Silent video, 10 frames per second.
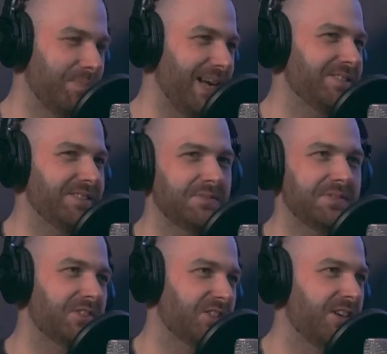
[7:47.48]
massive
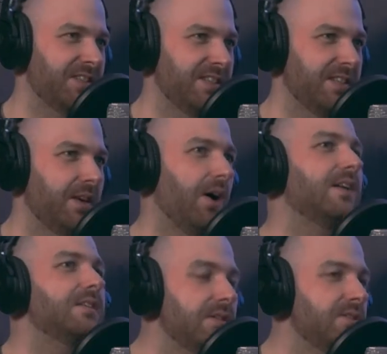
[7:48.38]
and shiny. Take the
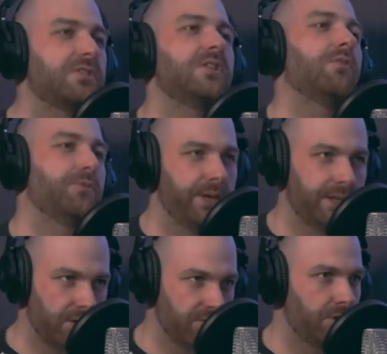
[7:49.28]
cash. it's not free. It
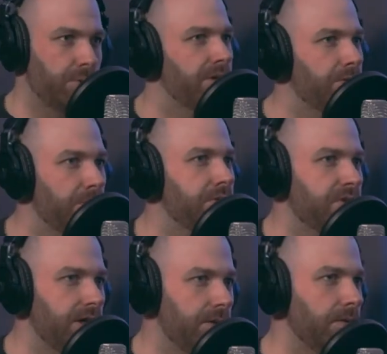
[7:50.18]
costs a quid, but
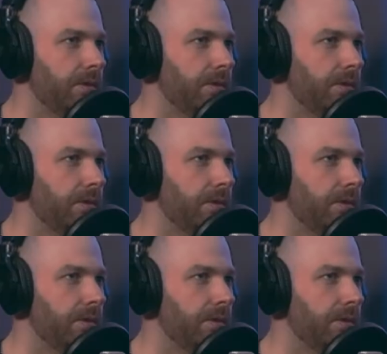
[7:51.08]
still. Yeah, it's